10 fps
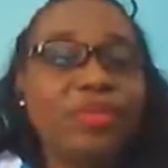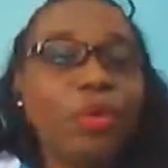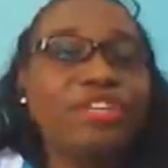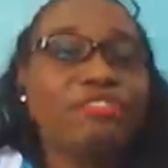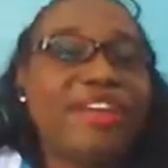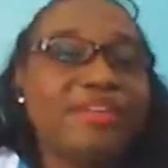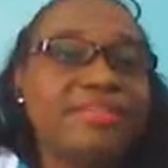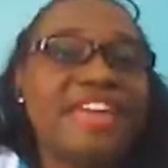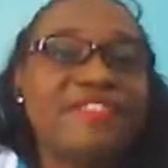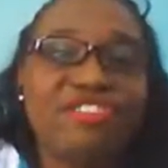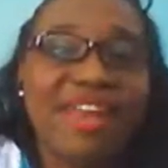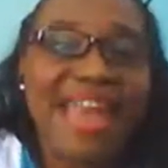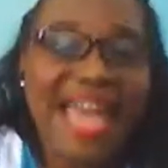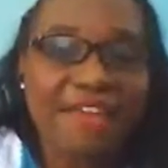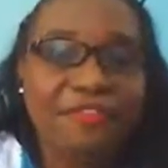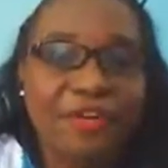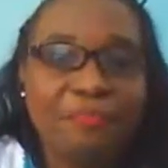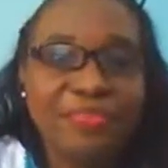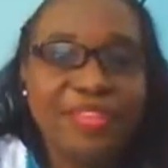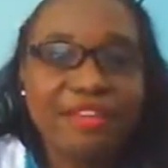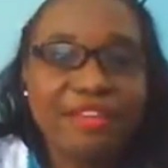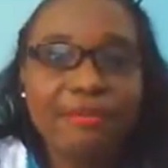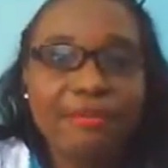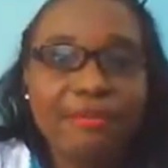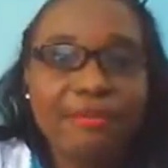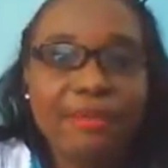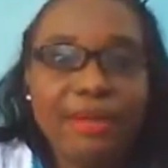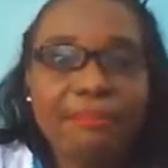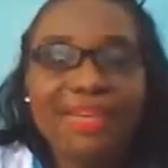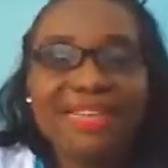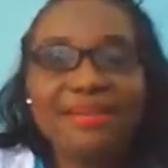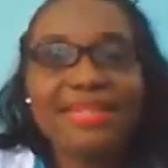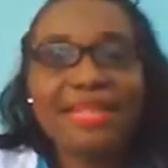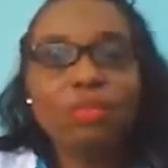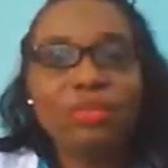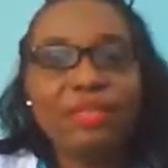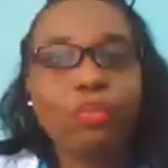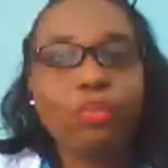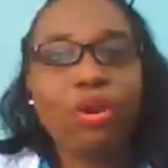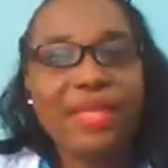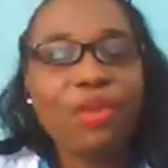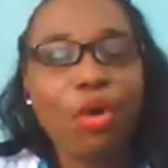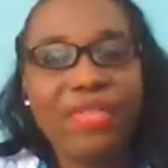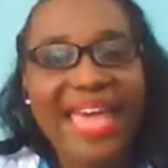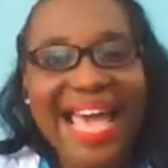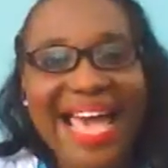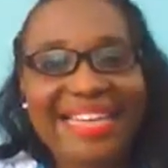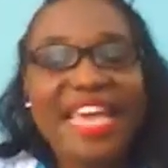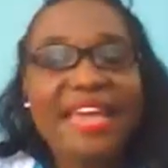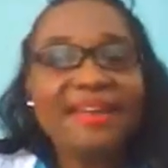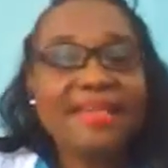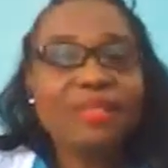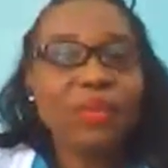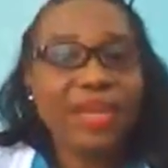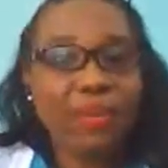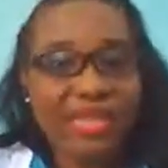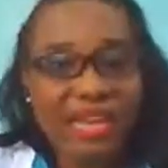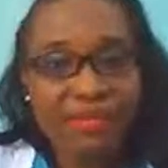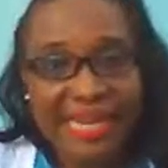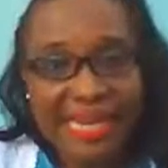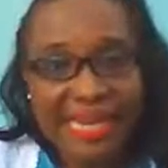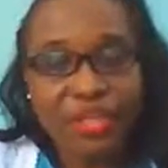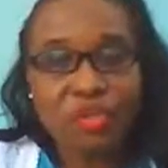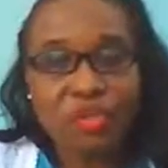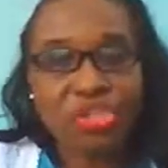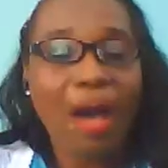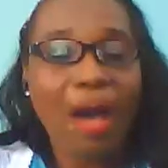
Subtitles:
only to try to save her life, because that's all they had. It was an institution